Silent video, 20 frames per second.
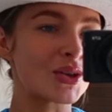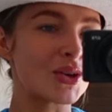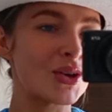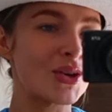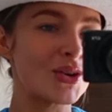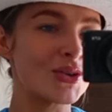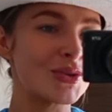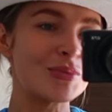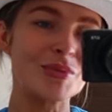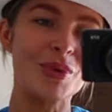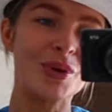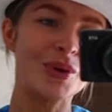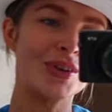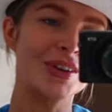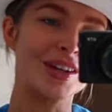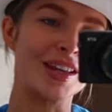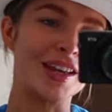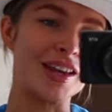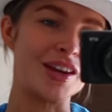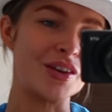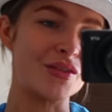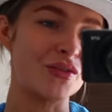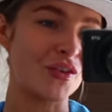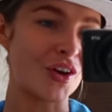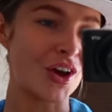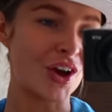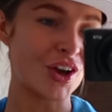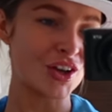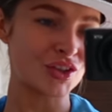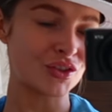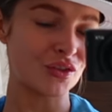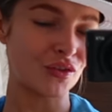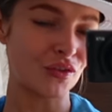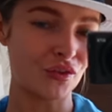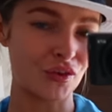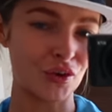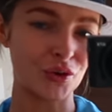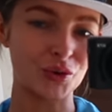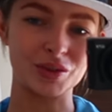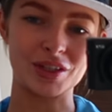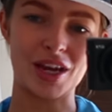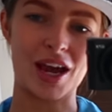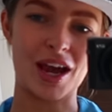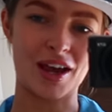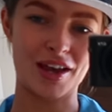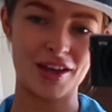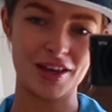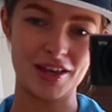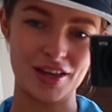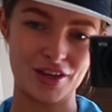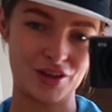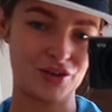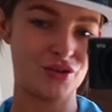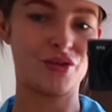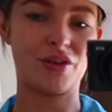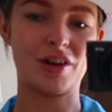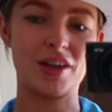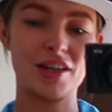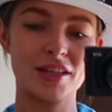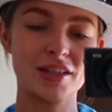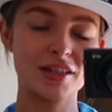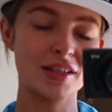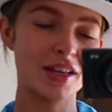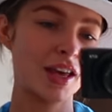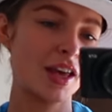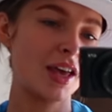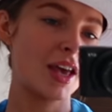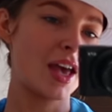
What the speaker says: Good morning. First full day in Greece